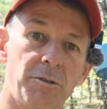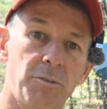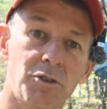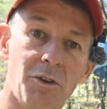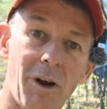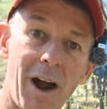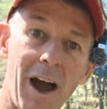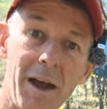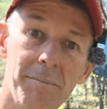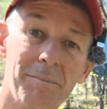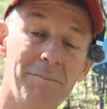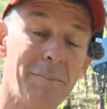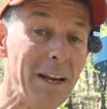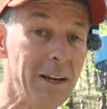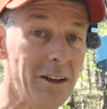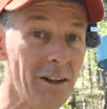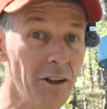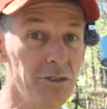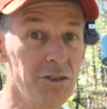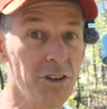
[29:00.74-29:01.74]
subscribe.
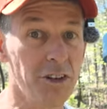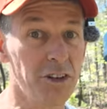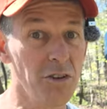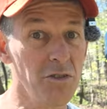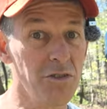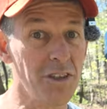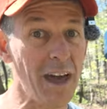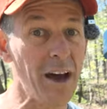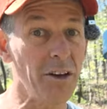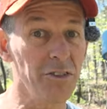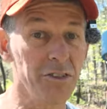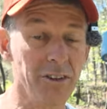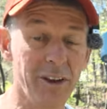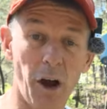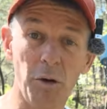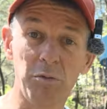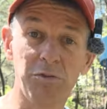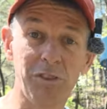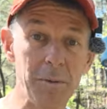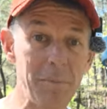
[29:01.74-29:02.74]
Getting close to 2,000.
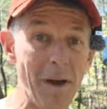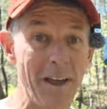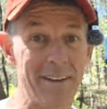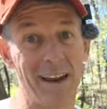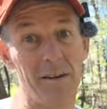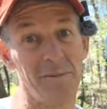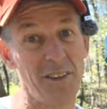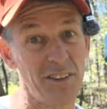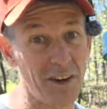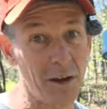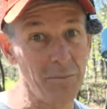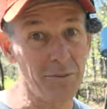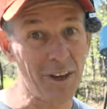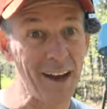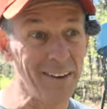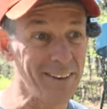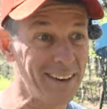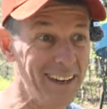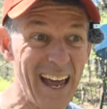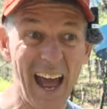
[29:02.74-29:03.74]
Hopefully by the time this comes
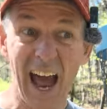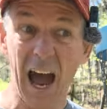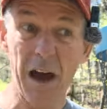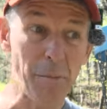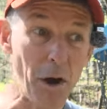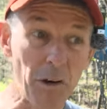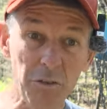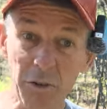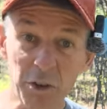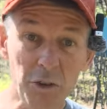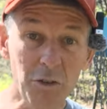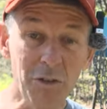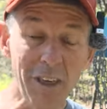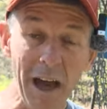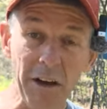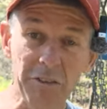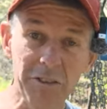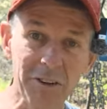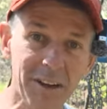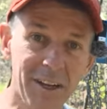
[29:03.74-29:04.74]
out, I'm over
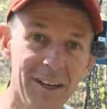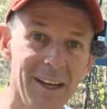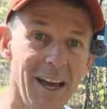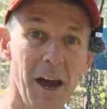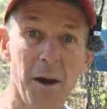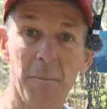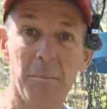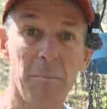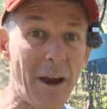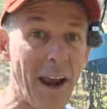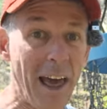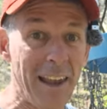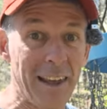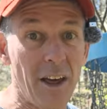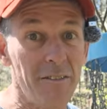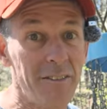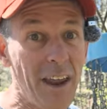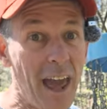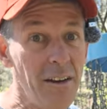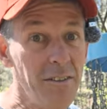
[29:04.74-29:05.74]
2,000. But I'd
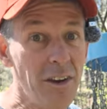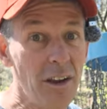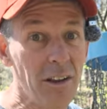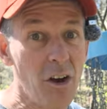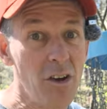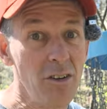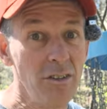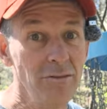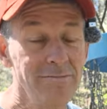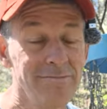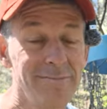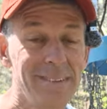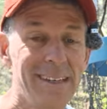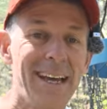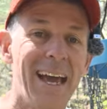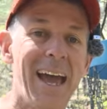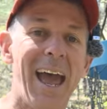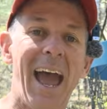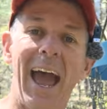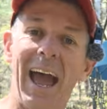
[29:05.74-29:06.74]
love to have you along,
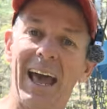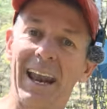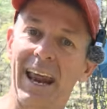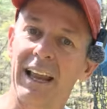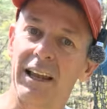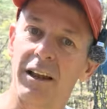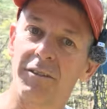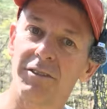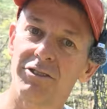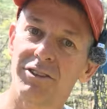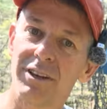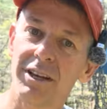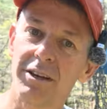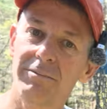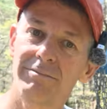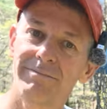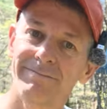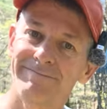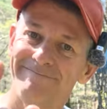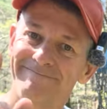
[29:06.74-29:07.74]
and I'd love to see
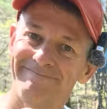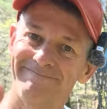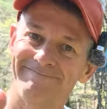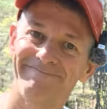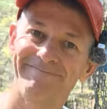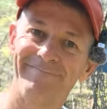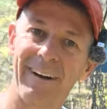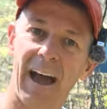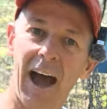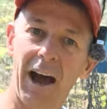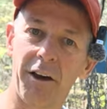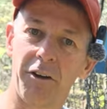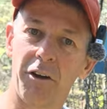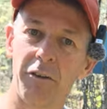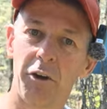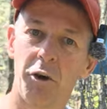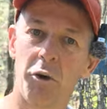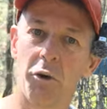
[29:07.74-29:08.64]
you out on the